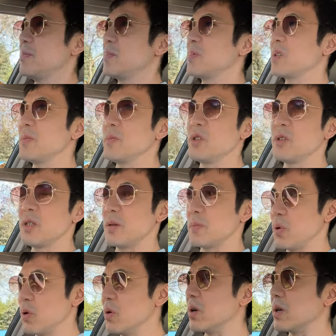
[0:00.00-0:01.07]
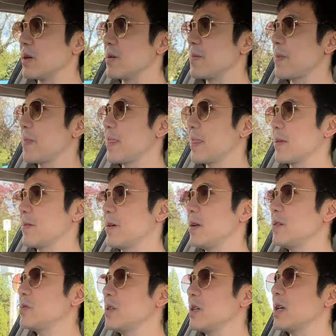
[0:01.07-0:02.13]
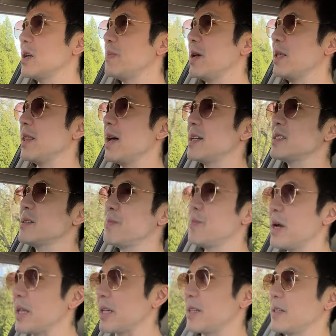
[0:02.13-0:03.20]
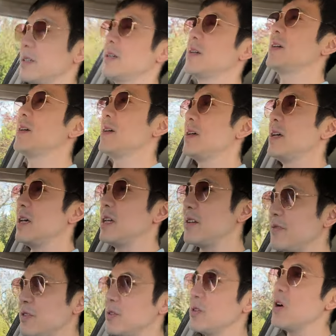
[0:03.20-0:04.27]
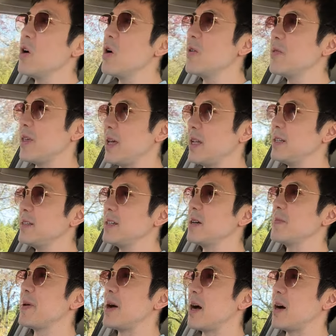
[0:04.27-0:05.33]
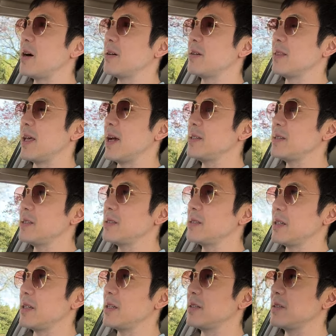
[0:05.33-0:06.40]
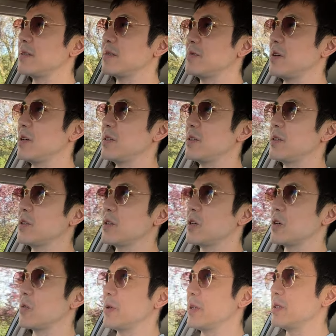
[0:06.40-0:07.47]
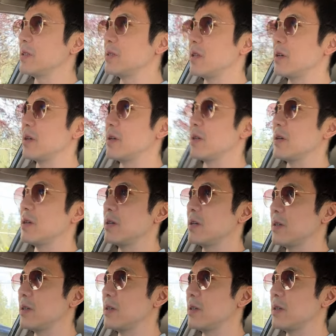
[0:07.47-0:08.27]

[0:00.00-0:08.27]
any community pool, right? So you got to pay lots of money. And if you know anything about licensing, whether you're a realtor